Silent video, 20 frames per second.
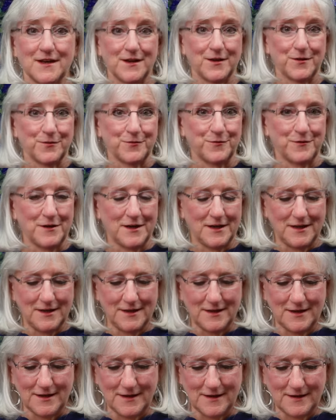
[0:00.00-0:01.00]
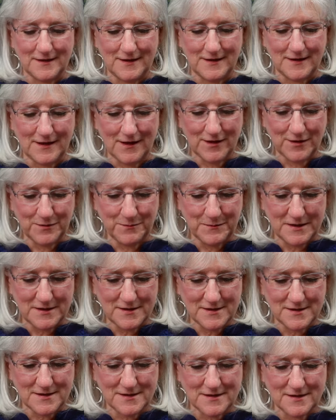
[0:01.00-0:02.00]
ready to hit the
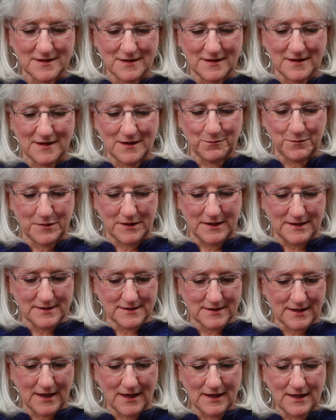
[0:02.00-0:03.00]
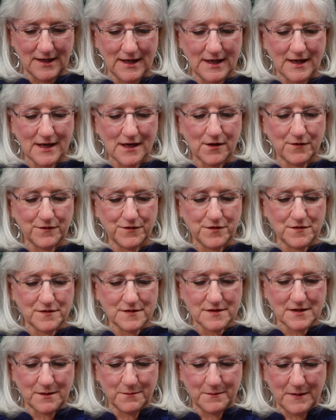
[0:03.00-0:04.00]
elements, but he's got to hang out there
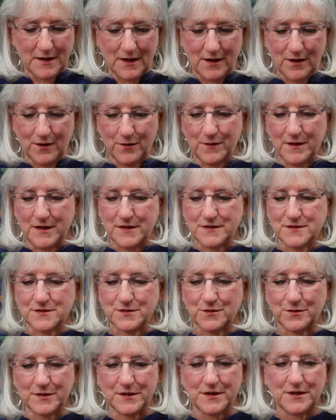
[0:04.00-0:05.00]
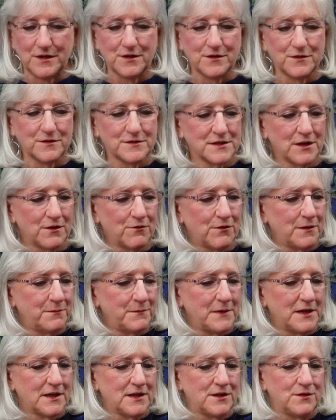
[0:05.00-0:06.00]
somehow. And so here's how I
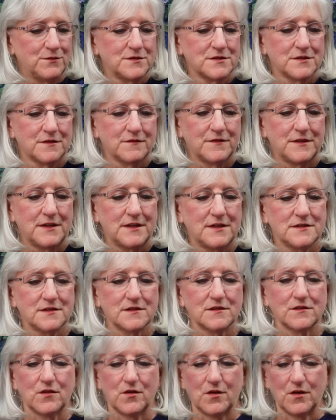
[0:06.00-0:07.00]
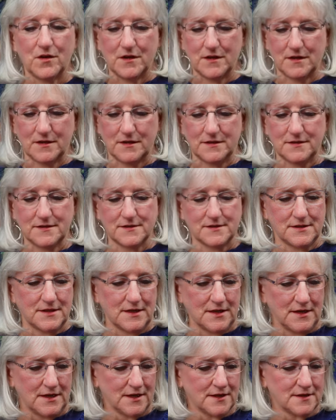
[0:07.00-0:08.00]
make use of these lawn
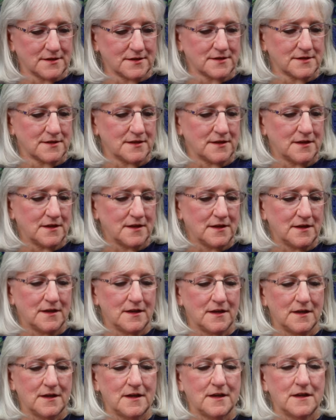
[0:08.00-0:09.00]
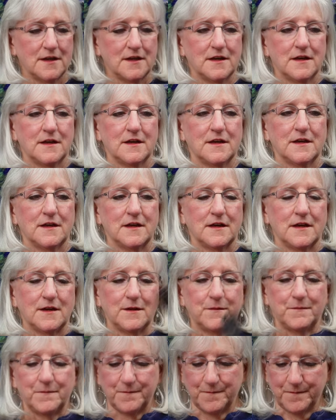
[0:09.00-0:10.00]
stakes.
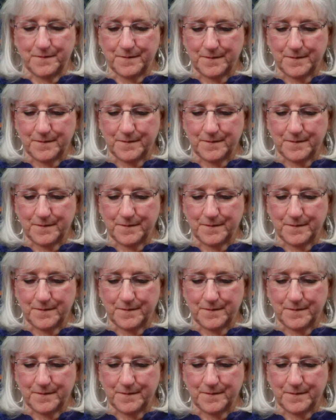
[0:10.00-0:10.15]
Um,